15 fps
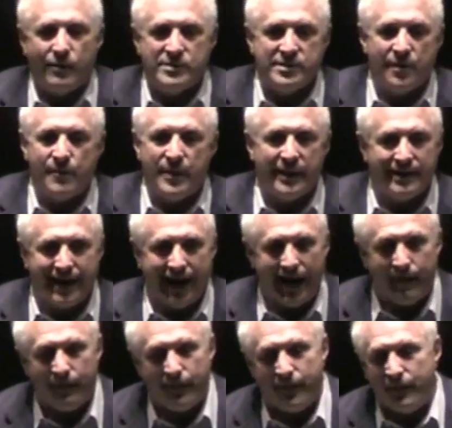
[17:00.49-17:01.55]
I wasn't a big
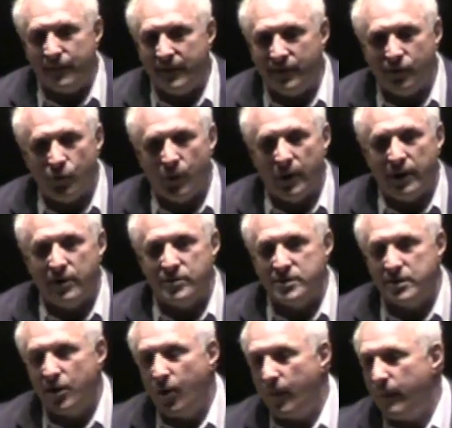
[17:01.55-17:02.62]
name 15, 20 years
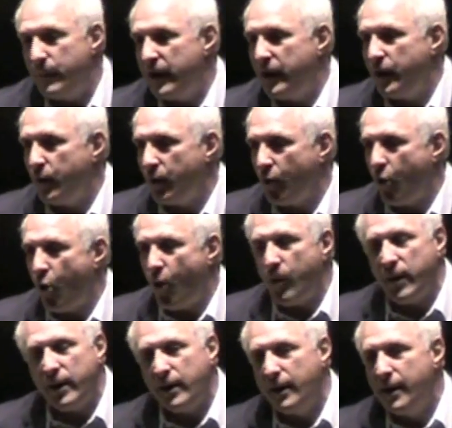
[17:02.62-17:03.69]
ago, the media would call
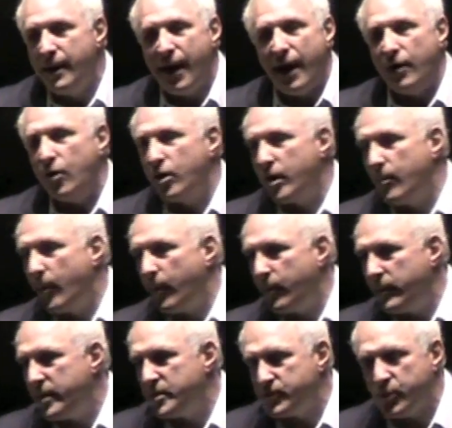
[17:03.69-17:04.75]
me, I'd hook them up
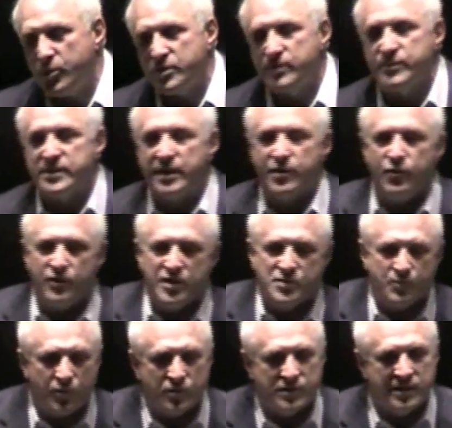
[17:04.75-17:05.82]
with this person, because I knew this
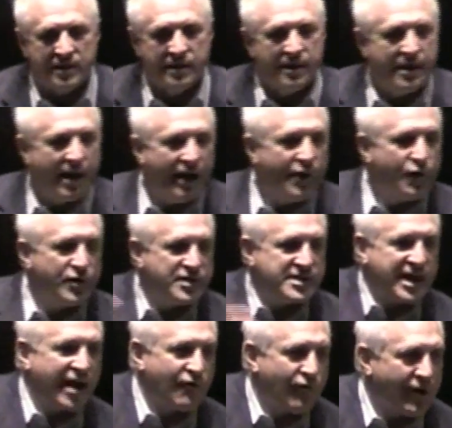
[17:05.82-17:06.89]
person, I knew this
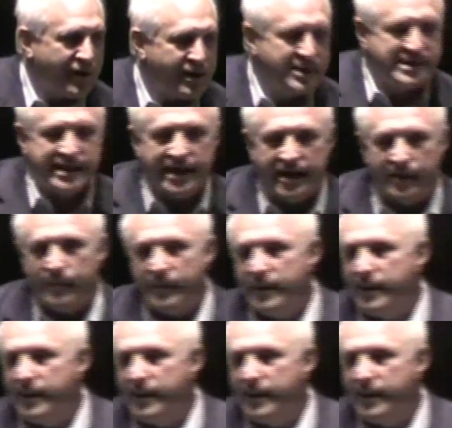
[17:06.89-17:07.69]
guy running that team,